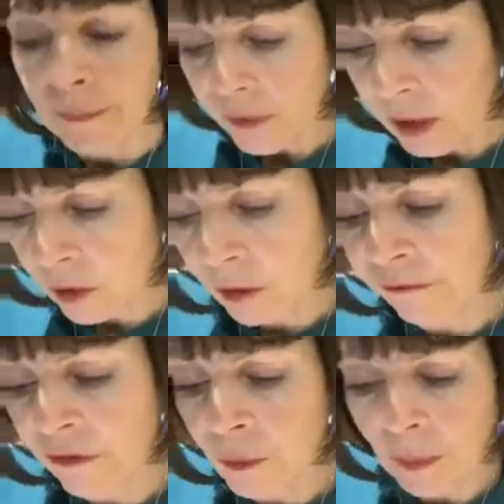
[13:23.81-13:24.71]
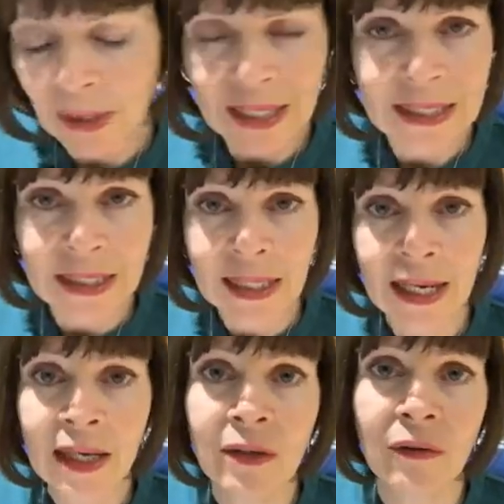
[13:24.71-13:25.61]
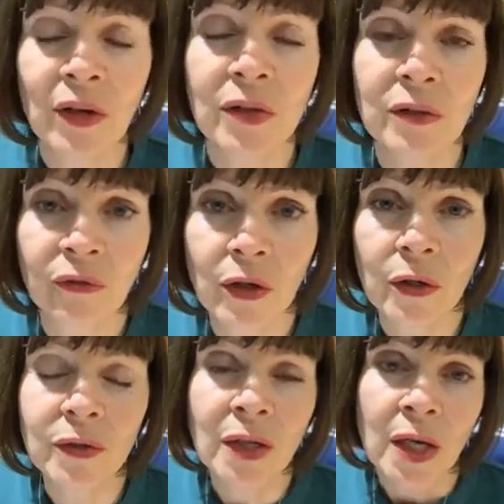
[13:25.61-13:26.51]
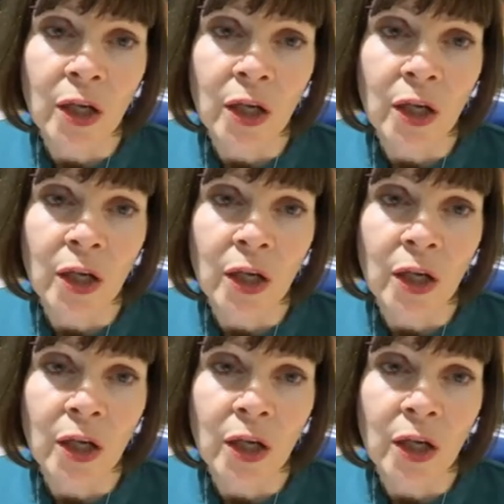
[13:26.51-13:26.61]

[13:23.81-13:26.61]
And often when we're eating any of those foods,